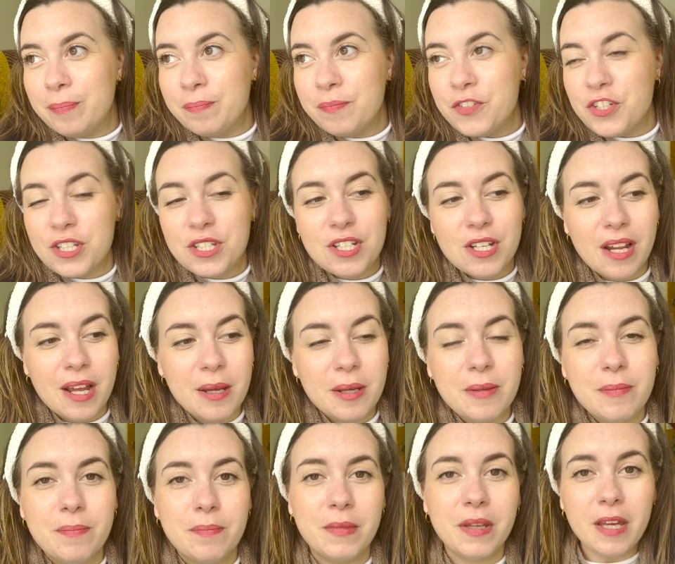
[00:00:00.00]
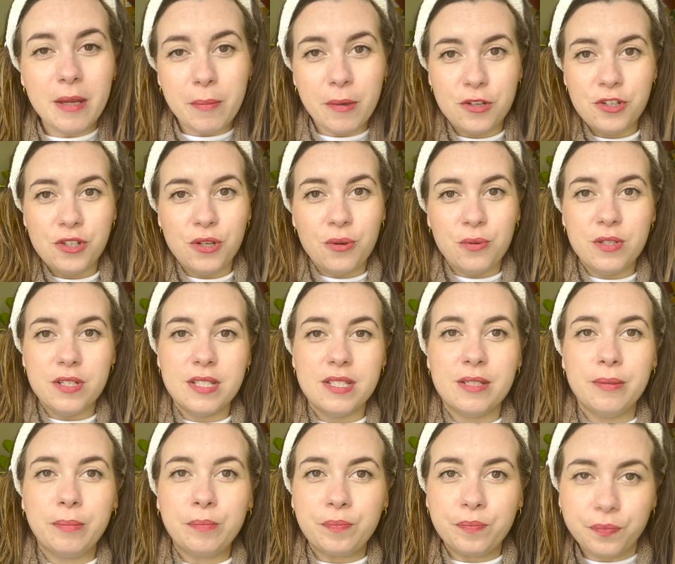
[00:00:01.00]
Just to like keep her shoulders
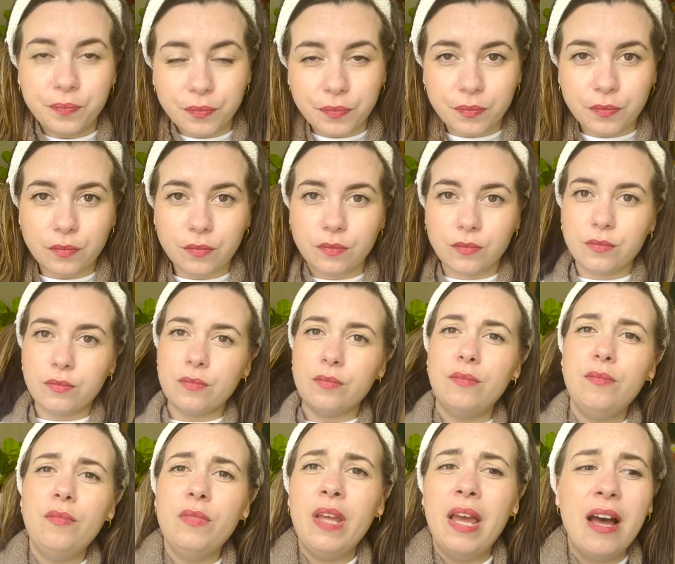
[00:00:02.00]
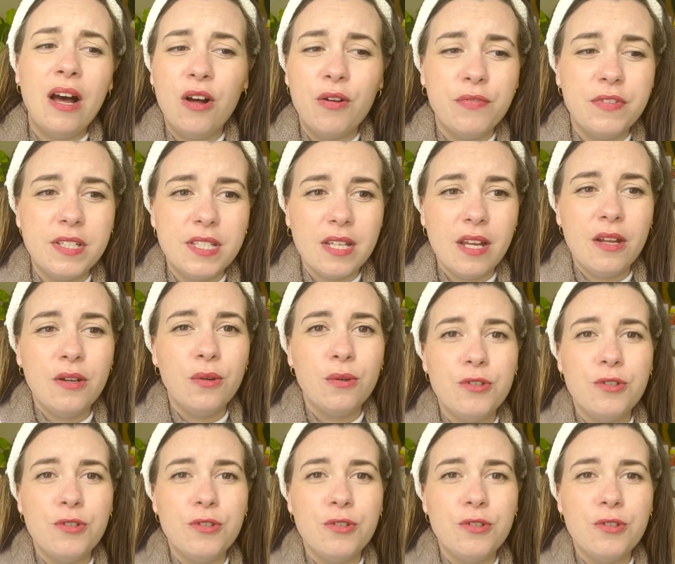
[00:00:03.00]
out of the sun, or